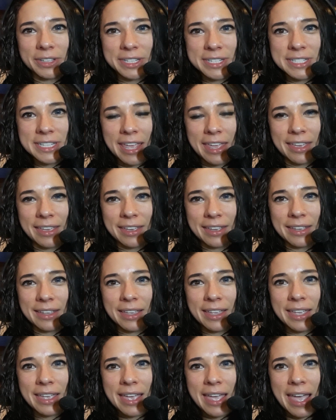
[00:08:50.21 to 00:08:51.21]
to take
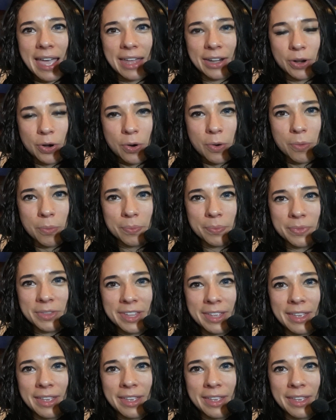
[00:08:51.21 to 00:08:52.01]
at home